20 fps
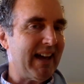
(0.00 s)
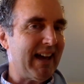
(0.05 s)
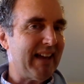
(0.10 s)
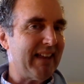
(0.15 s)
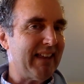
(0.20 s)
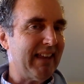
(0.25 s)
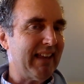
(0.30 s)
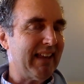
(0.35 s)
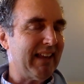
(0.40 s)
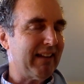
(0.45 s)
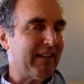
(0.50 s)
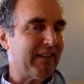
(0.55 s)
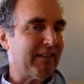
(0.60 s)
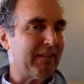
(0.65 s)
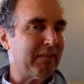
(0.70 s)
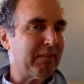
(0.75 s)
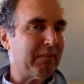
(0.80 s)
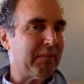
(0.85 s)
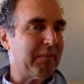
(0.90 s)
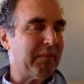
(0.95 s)
I think
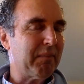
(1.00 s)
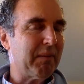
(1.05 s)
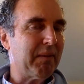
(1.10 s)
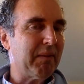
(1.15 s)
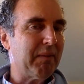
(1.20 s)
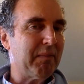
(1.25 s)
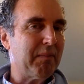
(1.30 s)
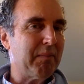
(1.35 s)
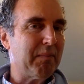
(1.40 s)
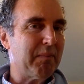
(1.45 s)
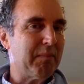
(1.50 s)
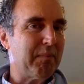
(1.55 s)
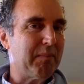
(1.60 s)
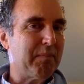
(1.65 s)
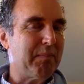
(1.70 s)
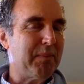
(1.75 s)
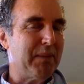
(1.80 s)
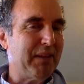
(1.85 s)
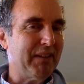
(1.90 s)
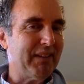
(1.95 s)
it's
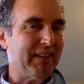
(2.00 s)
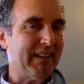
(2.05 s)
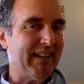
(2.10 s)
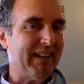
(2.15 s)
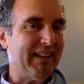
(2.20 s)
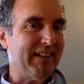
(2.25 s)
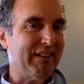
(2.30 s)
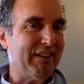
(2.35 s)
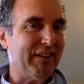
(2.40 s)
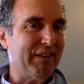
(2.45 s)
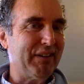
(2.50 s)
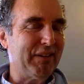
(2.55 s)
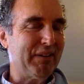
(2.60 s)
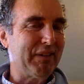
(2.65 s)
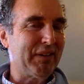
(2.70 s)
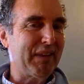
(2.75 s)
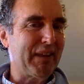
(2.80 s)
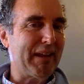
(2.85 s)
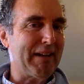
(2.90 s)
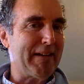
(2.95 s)
built
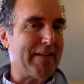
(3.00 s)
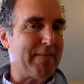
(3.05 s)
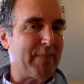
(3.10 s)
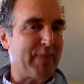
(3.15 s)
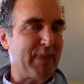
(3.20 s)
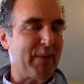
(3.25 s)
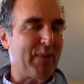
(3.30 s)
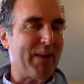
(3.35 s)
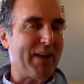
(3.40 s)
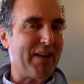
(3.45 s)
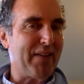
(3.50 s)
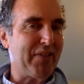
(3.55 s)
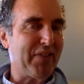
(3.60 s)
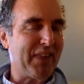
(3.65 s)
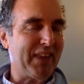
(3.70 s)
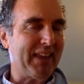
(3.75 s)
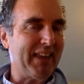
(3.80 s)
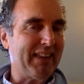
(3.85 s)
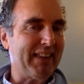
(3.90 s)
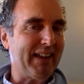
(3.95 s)
into the, the way of
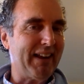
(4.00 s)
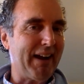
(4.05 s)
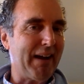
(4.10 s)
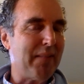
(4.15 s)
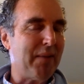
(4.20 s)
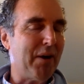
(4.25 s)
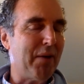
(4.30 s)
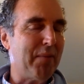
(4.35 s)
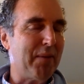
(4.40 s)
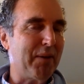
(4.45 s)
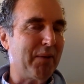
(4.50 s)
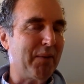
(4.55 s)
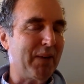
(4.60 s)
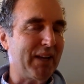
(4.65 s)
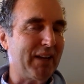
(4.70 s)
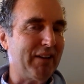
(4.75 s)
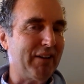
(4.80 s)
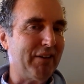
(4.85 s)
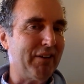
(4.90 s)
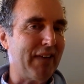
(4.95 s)
thinking there. I'm hoping we
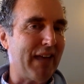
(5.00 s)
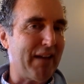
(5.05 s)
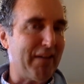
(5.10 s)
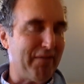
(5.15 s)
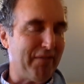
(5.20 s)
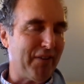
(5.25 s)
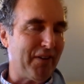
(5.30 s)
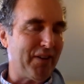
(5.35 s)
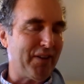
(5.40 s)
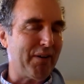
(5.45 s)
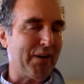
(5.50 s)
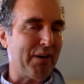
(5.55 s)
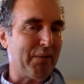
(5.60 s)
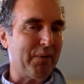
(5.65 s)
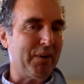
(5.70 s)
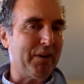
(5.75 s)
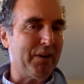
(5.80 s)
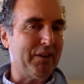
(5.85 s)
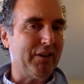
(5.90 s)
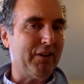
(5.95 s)
can do that further at
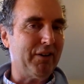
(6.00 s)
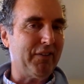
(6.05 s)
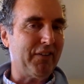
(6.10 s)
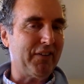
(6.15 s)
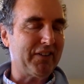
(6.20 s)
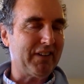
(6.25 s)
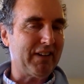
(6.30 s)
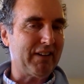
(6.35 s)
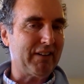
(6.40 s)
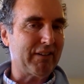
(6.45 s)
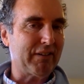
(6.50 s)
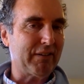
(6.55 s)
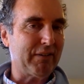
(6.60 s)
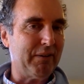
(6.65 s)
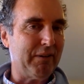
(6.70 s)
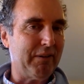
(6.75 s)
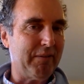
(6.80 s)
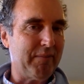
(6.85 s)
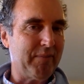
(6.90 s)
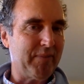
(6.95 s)
World University and
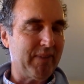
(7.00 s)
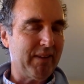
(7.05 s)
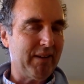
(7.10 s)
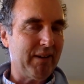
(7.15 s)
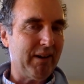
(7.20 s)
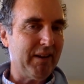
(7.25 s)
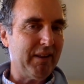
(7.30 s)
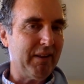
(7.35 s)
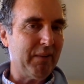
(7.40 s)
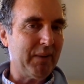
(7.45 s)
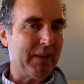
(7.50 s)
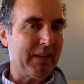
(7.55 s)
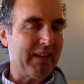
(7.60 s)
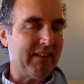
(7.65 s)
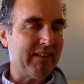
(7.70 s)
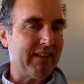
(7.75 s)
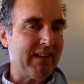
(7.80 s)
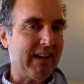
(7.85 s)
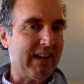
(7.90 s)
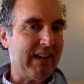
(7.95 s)
School on the
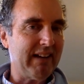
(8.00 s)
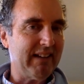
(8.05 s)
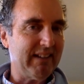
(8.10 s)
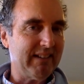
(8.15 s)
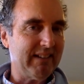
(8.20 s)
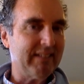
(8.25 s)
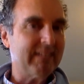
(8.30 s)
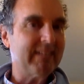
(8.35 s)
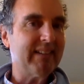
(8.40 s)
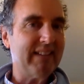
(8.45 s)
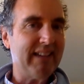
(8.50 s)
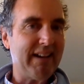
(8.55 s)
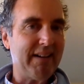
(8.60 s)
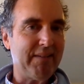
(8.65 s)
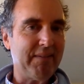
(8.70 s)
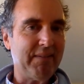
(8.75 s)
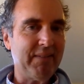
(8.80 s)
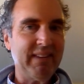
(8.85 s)
wiki side. Yeah.